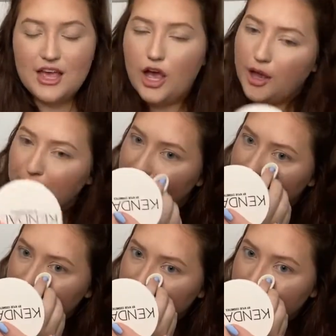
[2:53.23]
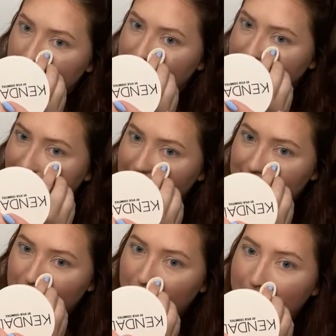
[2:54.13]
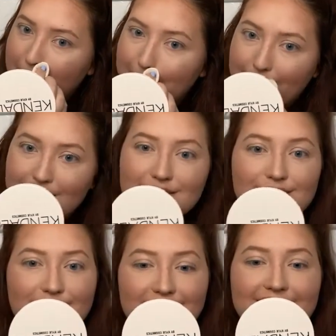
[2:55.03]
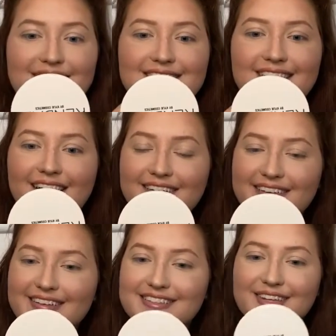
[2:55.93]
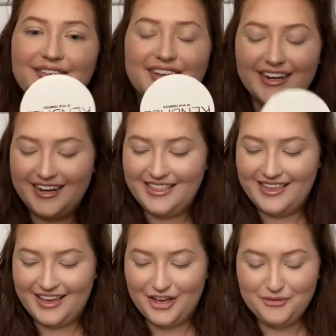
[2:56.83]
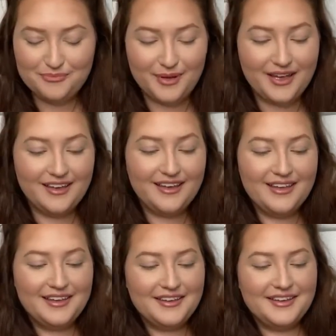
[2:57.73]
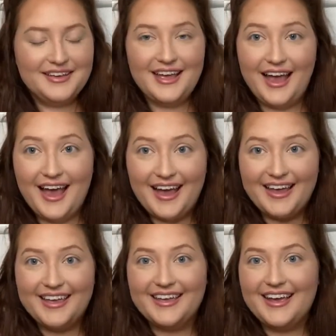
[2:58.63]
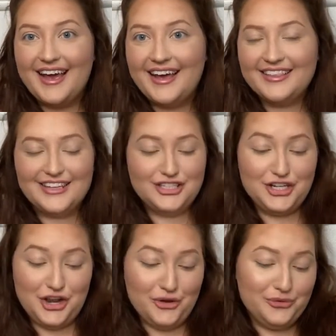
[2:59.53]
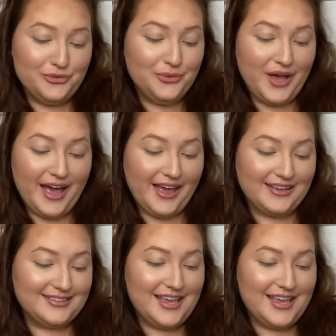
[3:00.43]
I mean, I just put this on, my makeup on, so like it's not really soaking anything up, but I'll let you know, guys,